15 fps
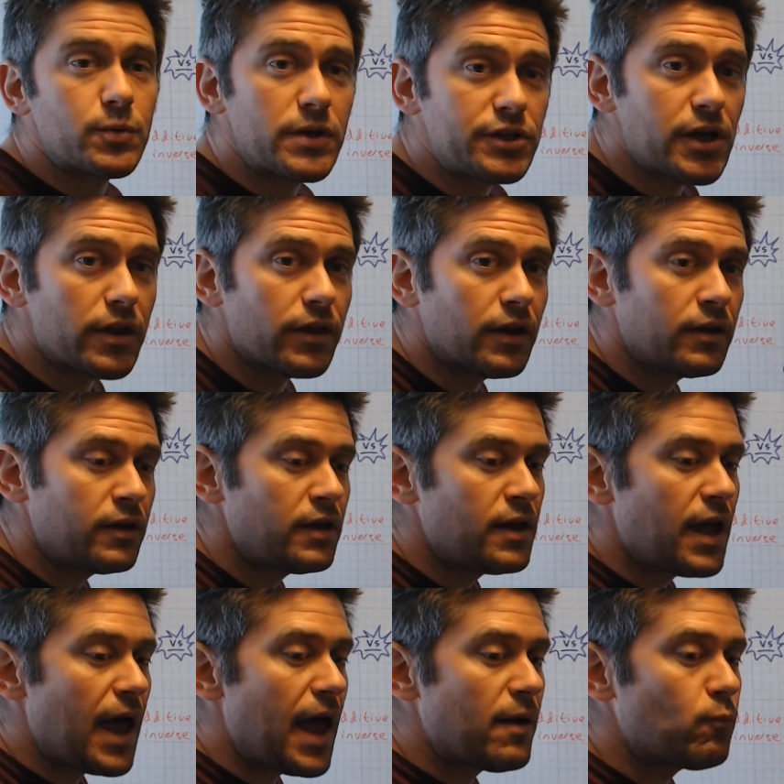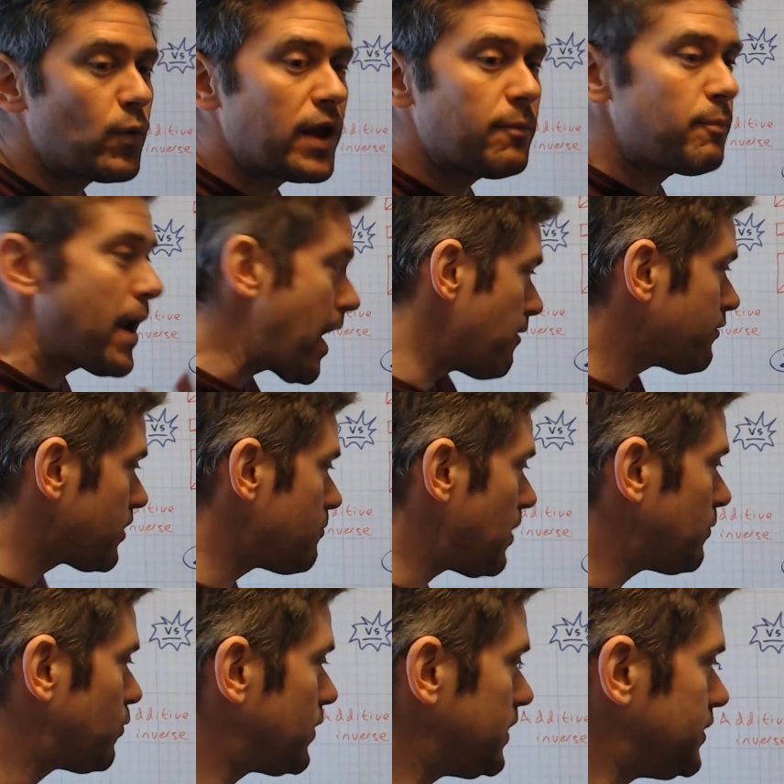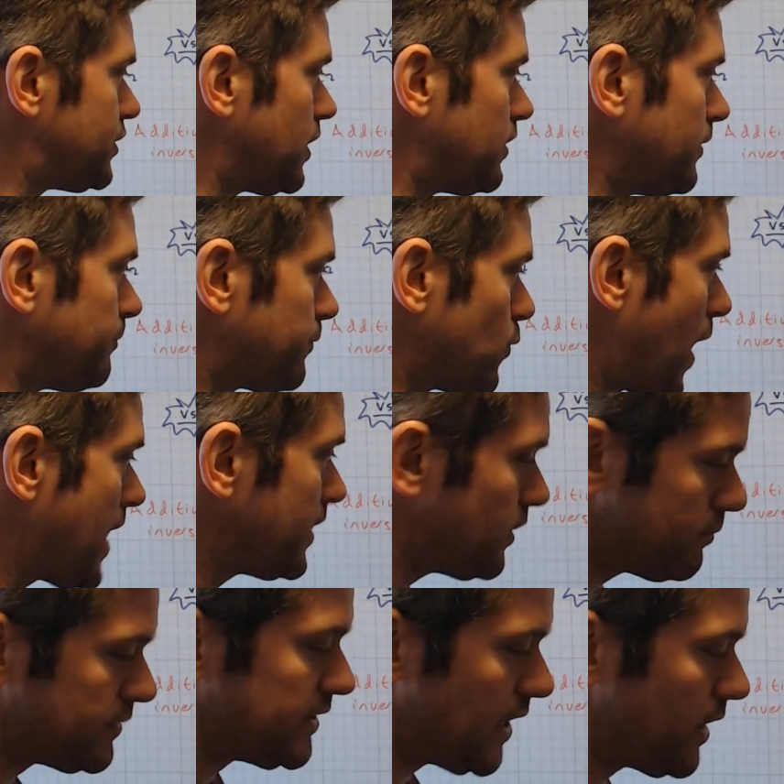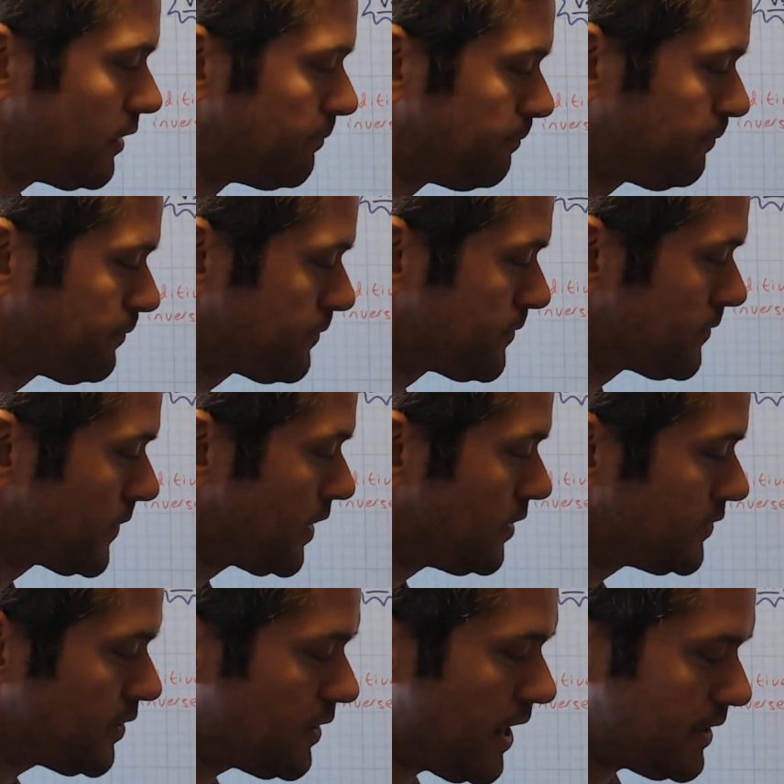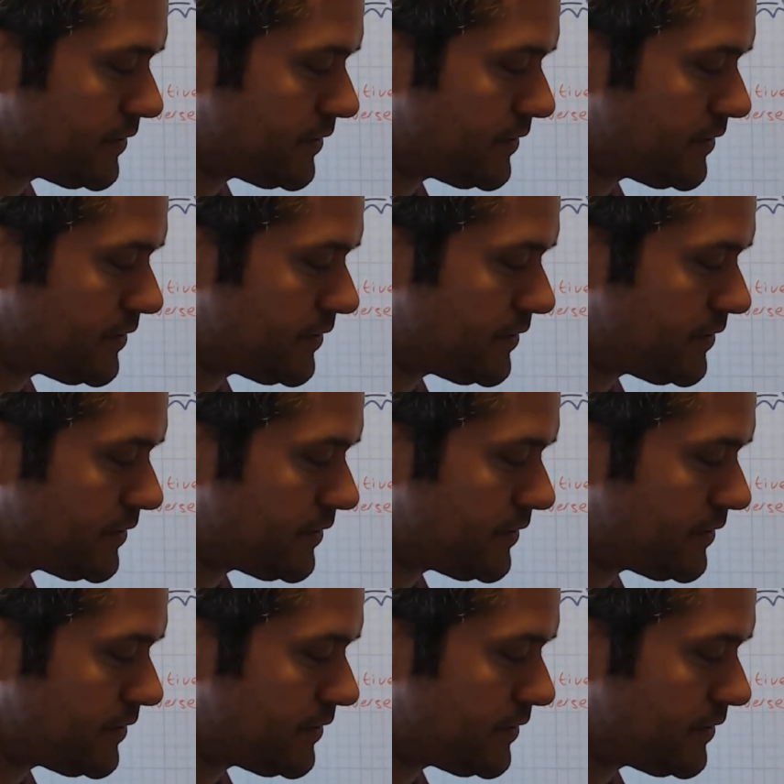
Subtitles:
each other, and we're pairing them up with each other. We're adding them together. So let's